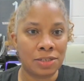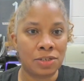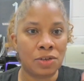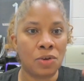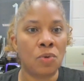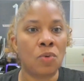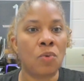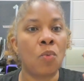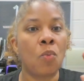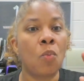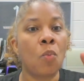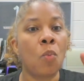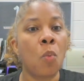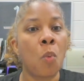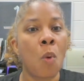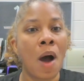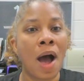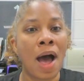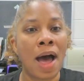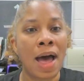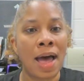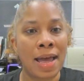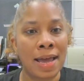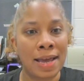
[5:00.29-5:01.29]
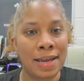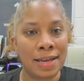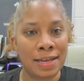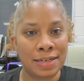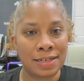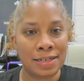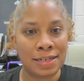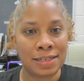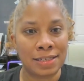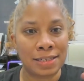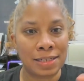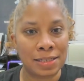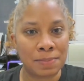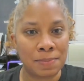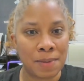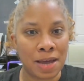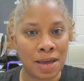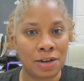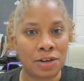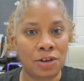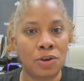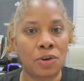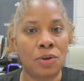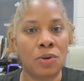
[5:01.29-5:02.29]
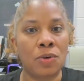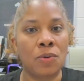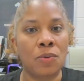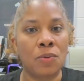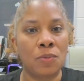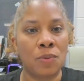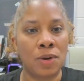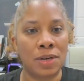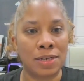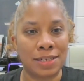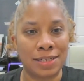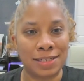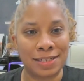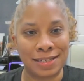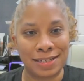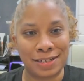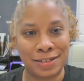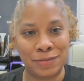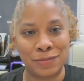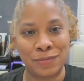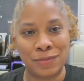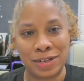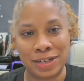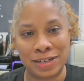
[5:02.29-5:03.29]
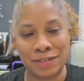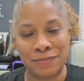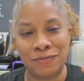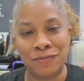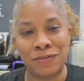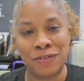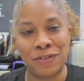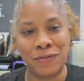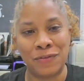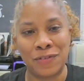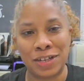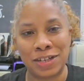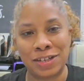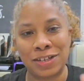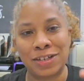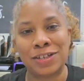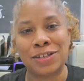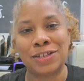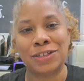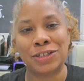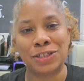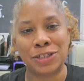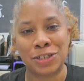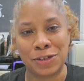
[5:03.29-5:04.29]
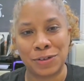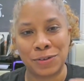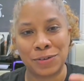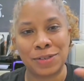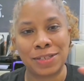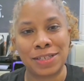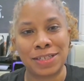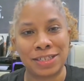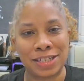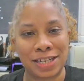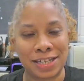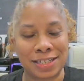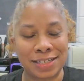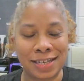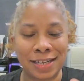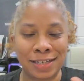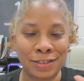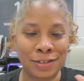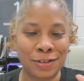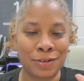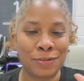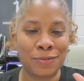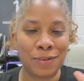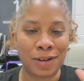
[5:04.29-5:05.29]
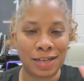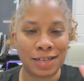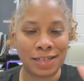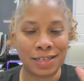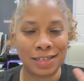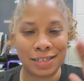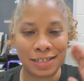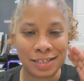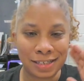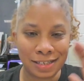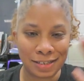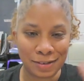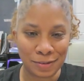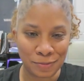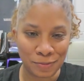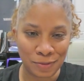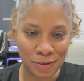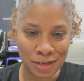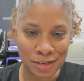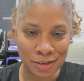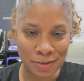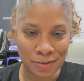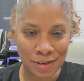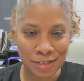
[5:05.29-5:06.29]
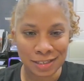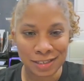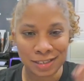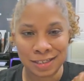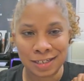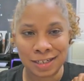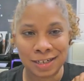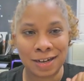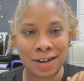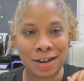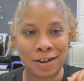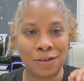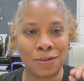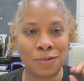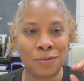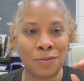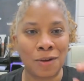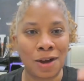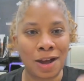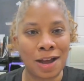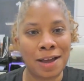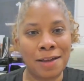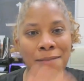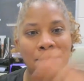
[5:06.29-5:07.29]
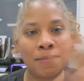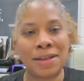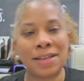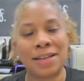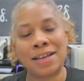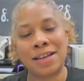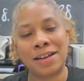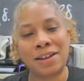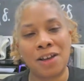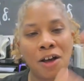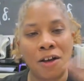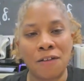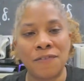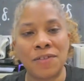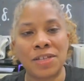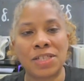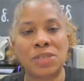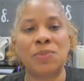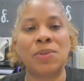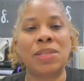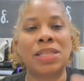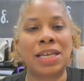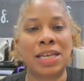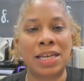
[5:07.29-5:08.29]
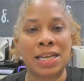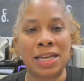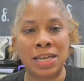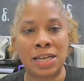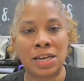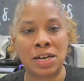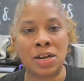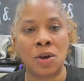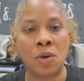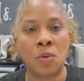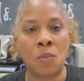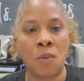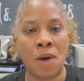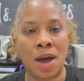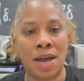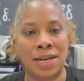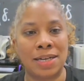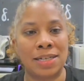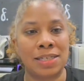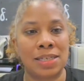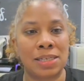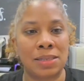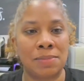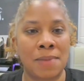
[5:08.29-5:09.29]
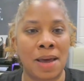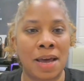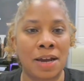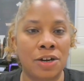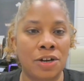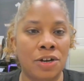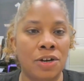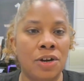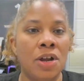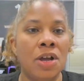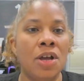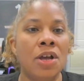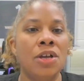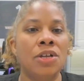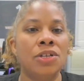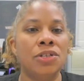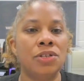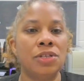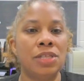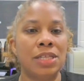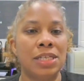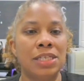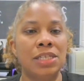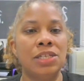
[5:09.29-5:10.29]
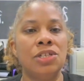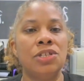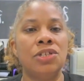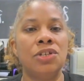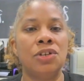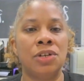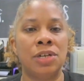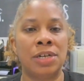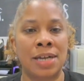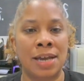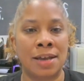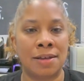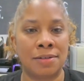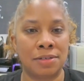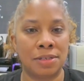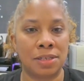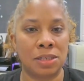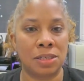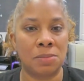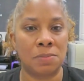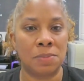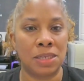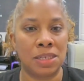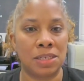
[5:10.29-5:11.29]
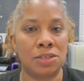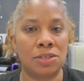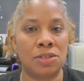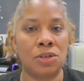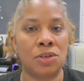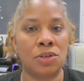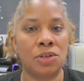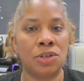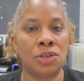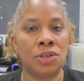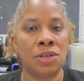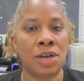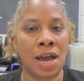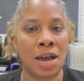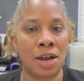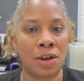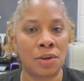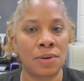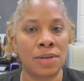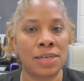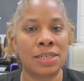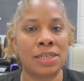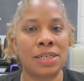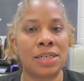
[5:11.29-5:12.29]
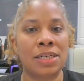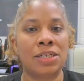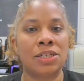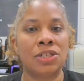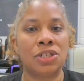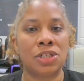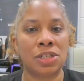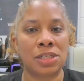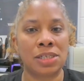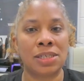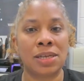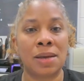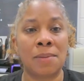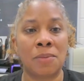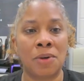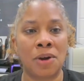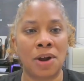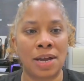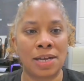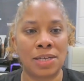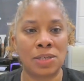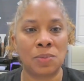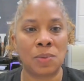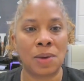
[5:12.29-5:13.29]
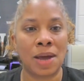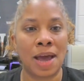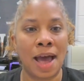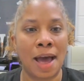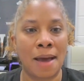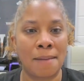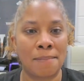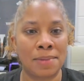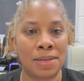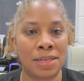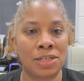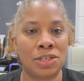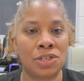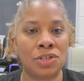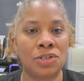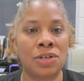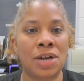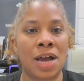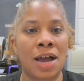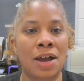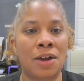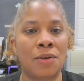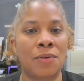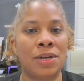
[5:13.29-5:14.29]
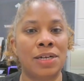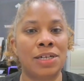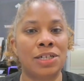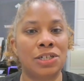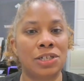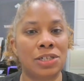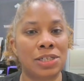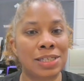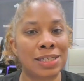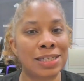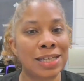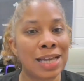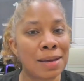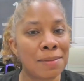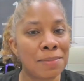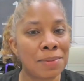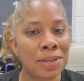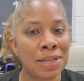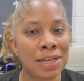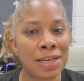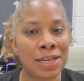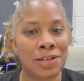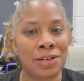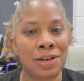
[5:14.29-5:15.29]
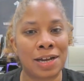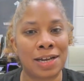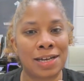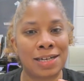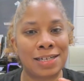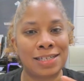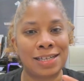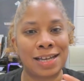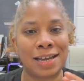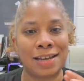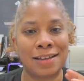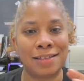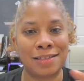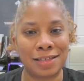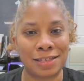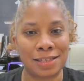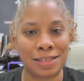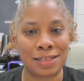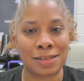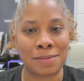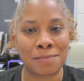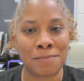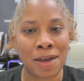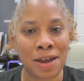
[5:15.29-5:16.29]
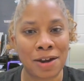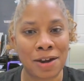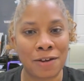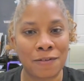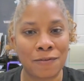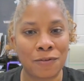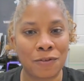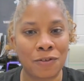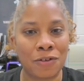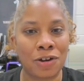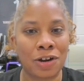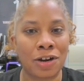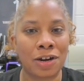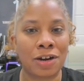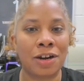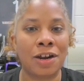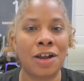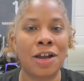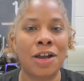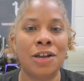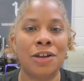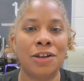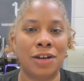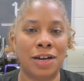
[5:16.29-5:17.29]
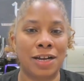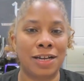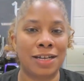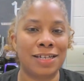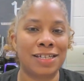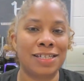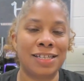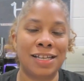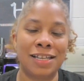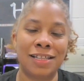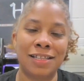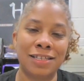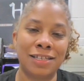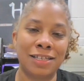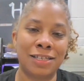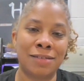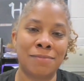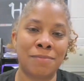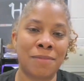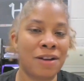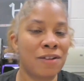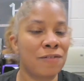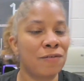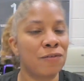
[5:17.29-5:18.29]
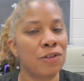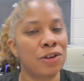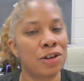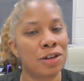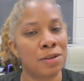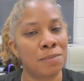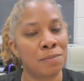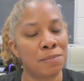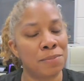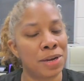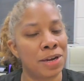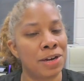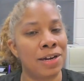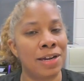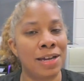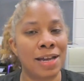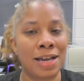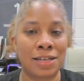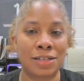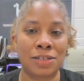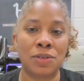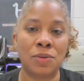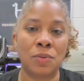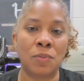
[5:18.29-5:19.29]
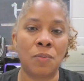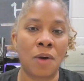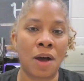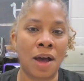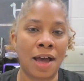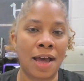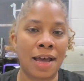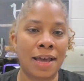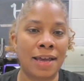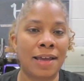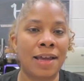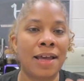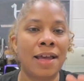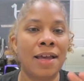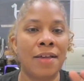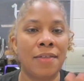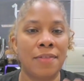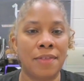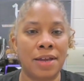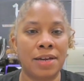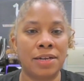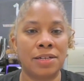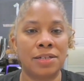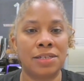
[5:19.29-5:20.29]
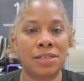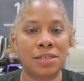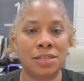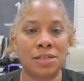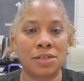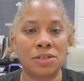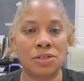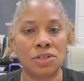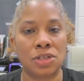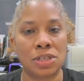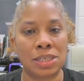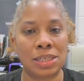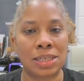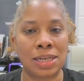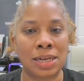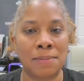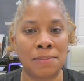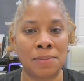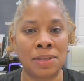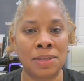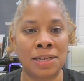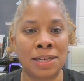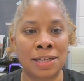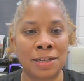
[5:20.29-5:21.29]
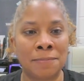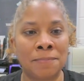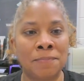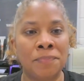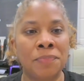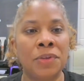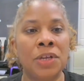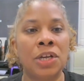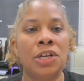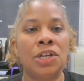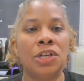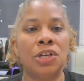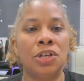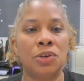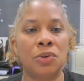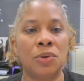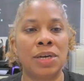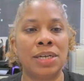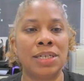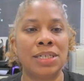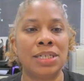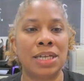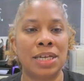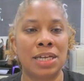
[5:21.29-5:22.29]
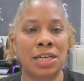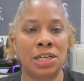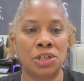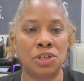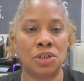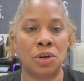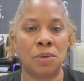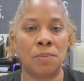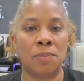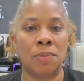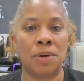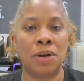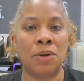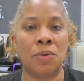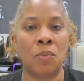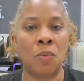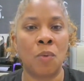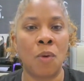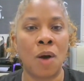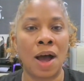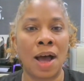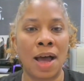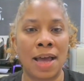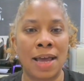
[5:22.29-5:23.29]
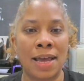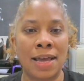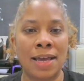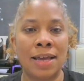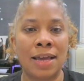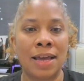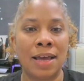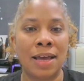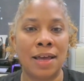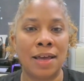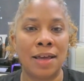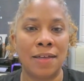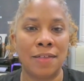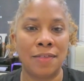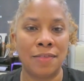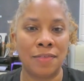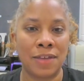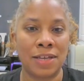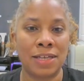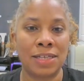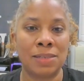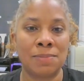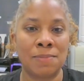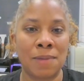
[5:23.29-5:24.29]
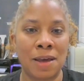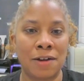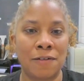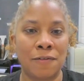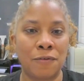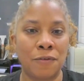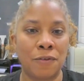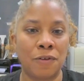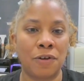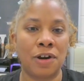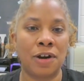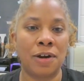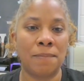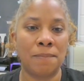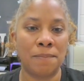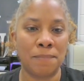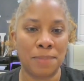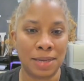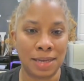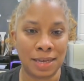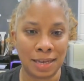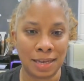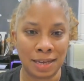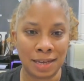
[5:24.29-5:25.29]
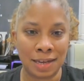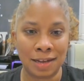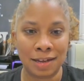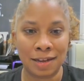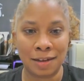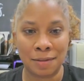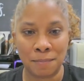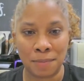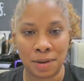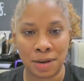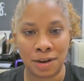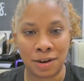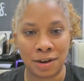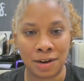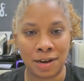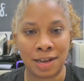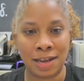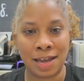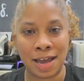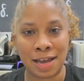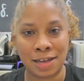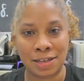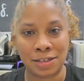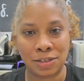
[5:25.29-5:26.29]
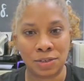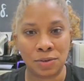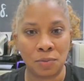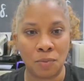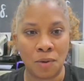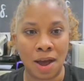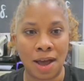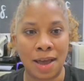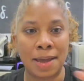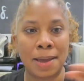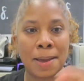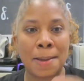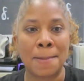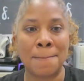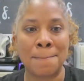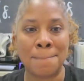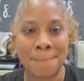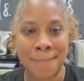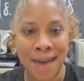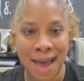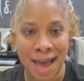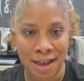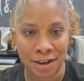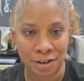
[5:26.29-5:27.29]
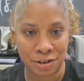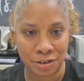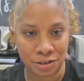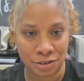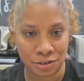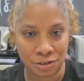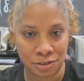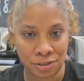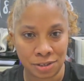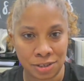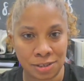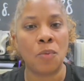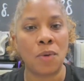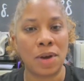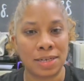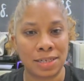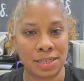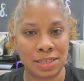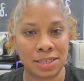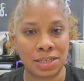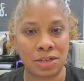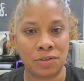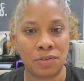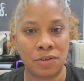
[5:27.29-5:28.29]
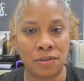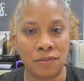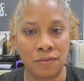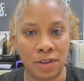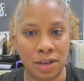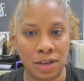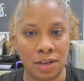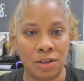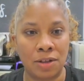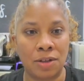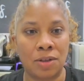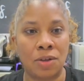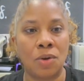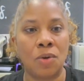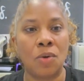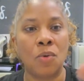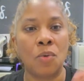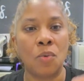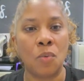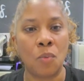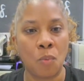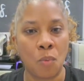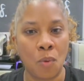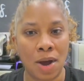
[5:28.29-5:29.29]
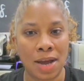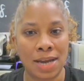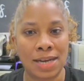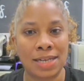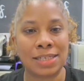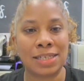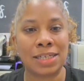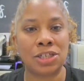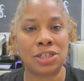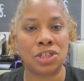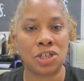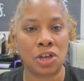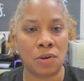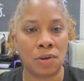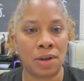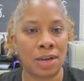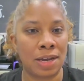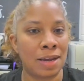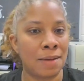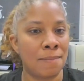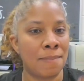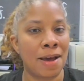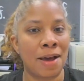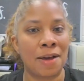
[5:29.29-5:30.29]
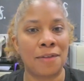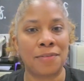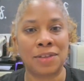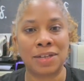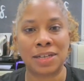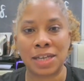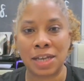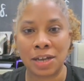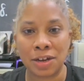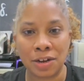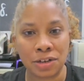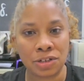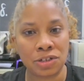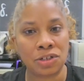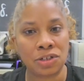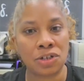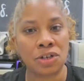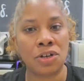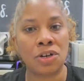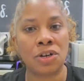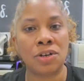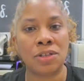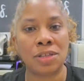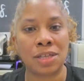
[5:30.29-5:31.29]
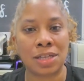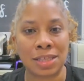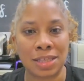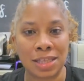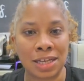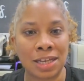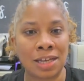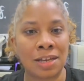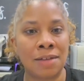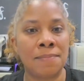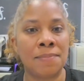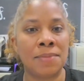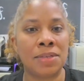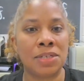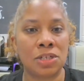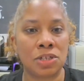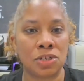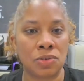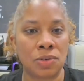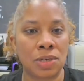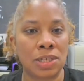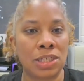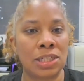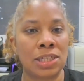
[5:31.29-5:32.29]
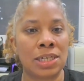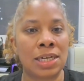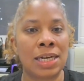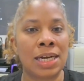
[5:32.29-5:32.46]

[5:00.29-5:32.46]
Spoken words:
So why does this matter? What does it reveal, show, suggest? I know what is a what question and not a why, but it all fits within why does this matter? So this is your analysis piece. So you're not going to just summarize what happens. You're not going to just label it. You're not going to say this is a metaphor. You're not going to say this is a metaphor comparing X to Y. That is still just labeling. You're going to interpret why this metaphor being comparing X to Y matters. What does it reveal? What is it showing about the character, the theme, the situation?